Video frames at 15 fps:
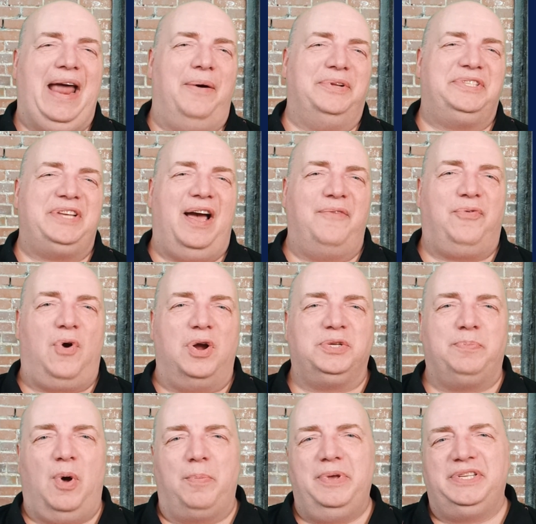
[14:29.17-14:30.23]
And now it's time for our
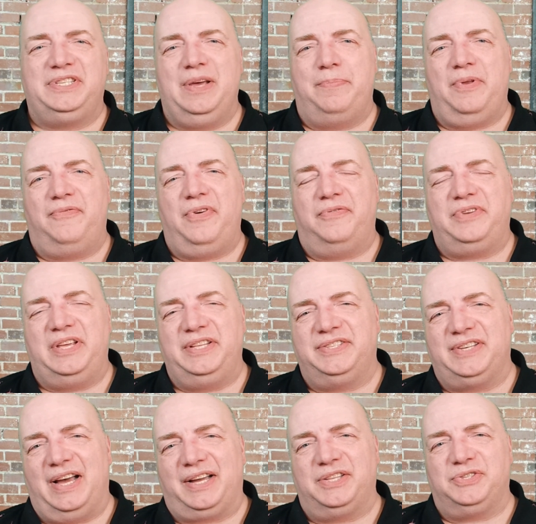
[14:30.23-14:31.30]
small biz tip in
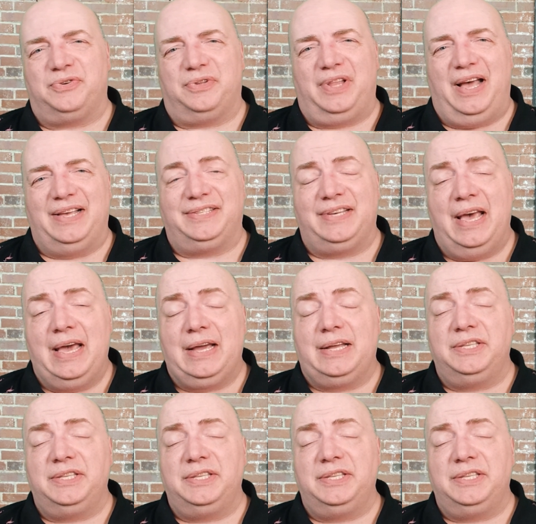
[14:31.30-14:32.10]
15 seconds or less.